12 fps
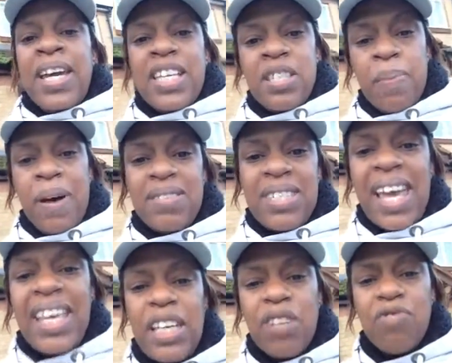It's about
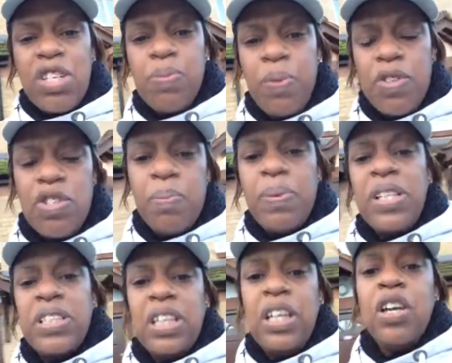taking
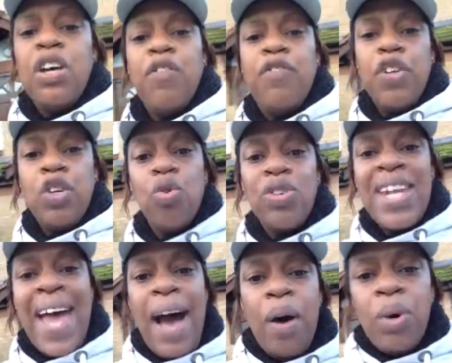responsibility for your
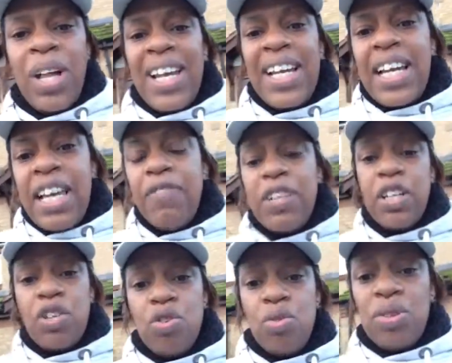now, living
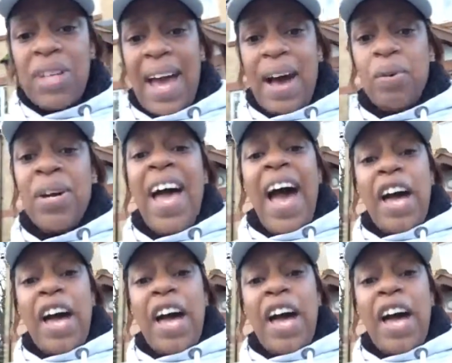in your now,